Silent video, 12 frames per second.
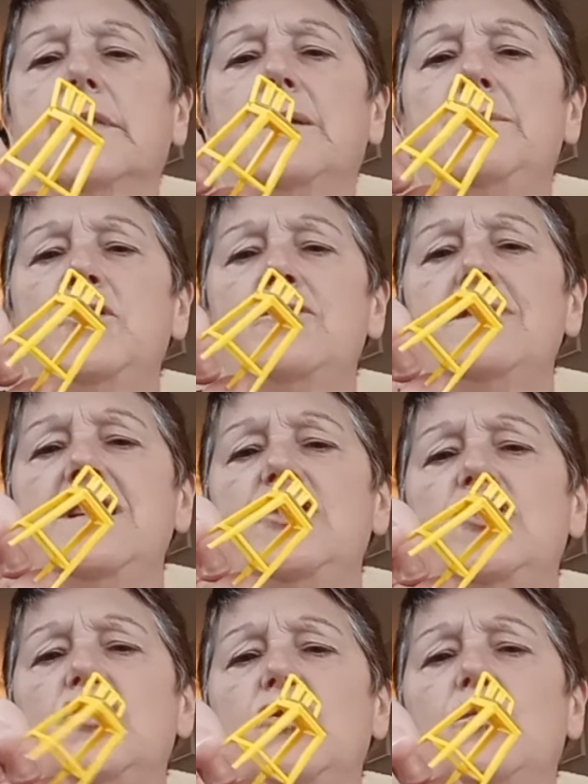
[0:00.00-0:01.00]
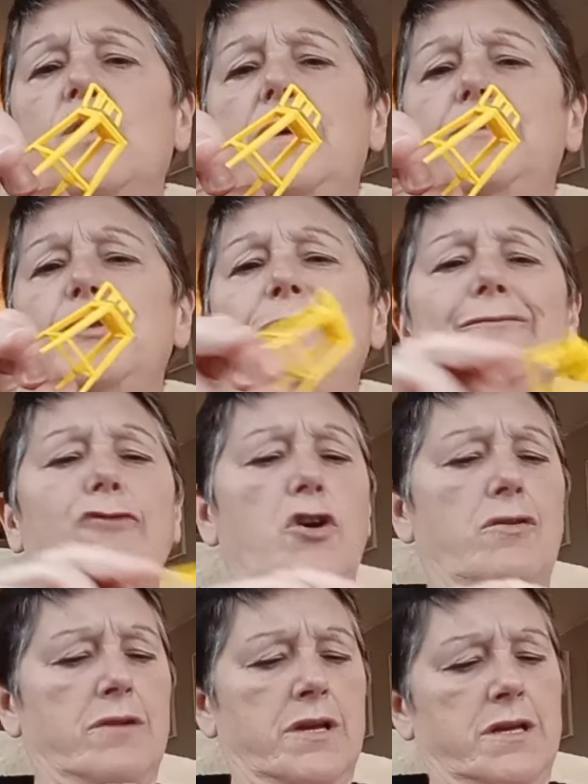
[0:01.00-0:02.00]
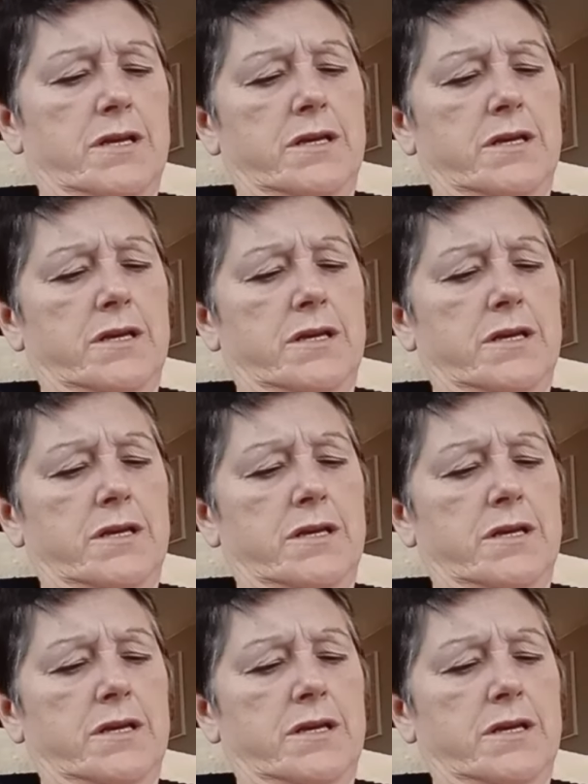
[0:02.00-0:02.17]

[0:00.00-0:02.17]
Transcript: I'm not really sure what I'm doing wrong.